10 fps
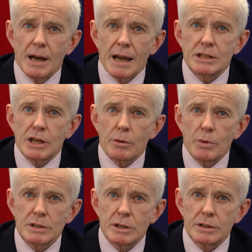Aged care
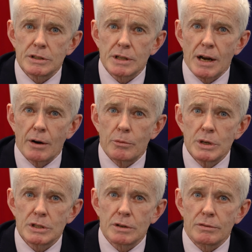residents are at
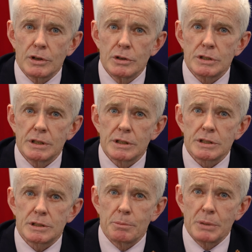risk of losing the
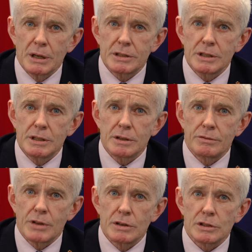stability
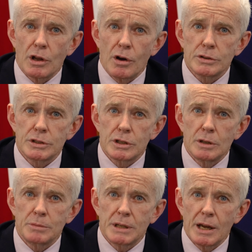of those
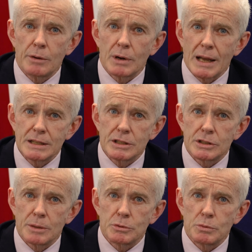long-term care
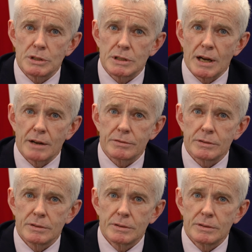relationships with staff.